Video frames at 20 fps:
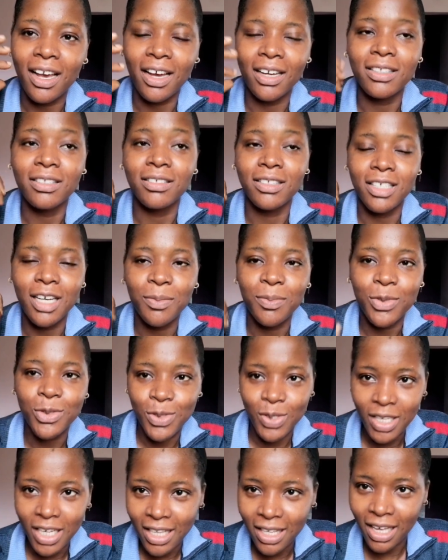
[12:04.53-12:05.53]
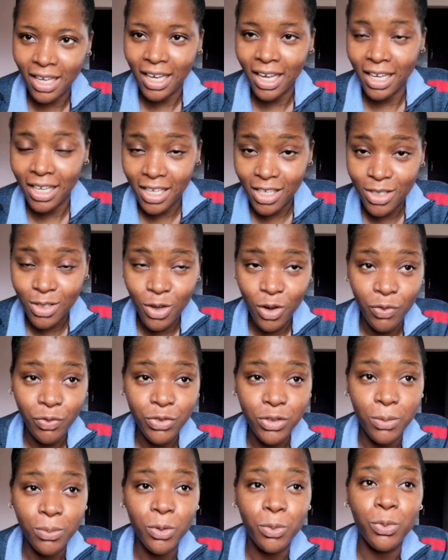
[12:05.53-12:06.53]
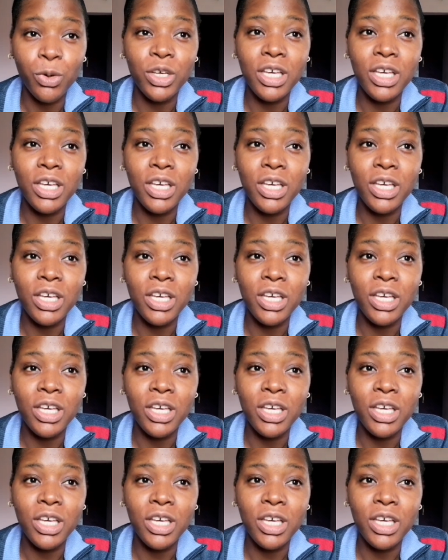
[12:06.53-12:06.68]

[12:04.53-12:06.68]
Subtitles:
I can jam it together. I can eat comfortable.